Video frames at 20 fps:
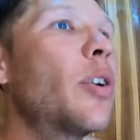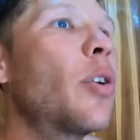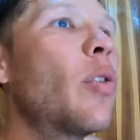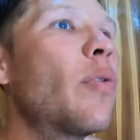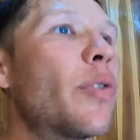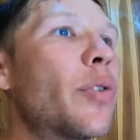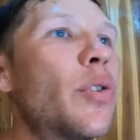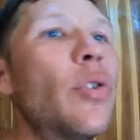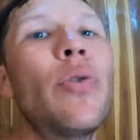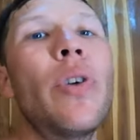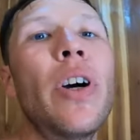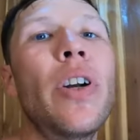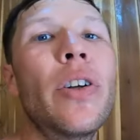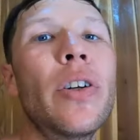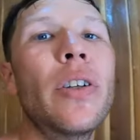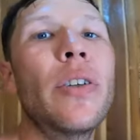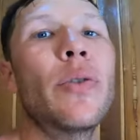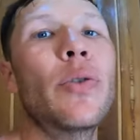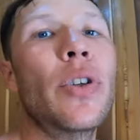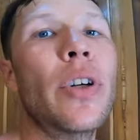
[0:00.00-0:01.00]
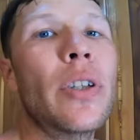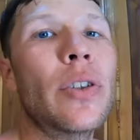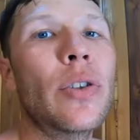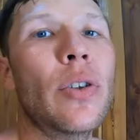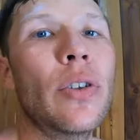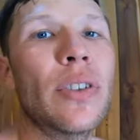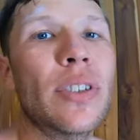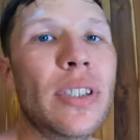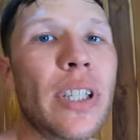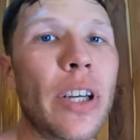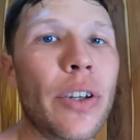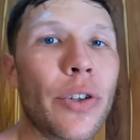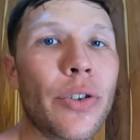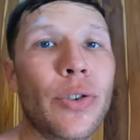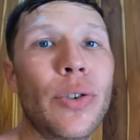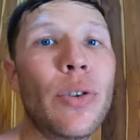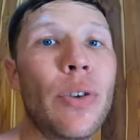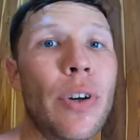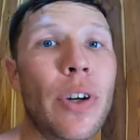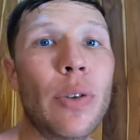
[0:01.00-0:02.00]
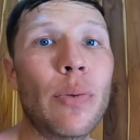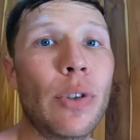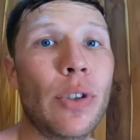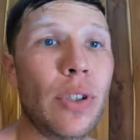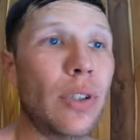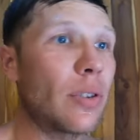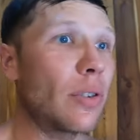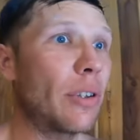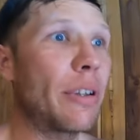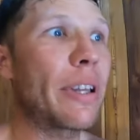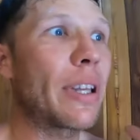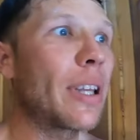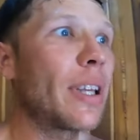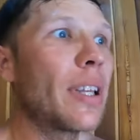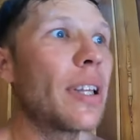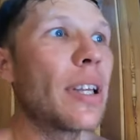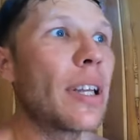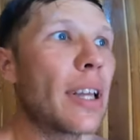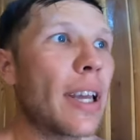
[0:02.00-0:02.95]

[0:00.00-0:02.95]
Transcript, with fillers: They're over 200. I'm trying to go standard 200, which is only like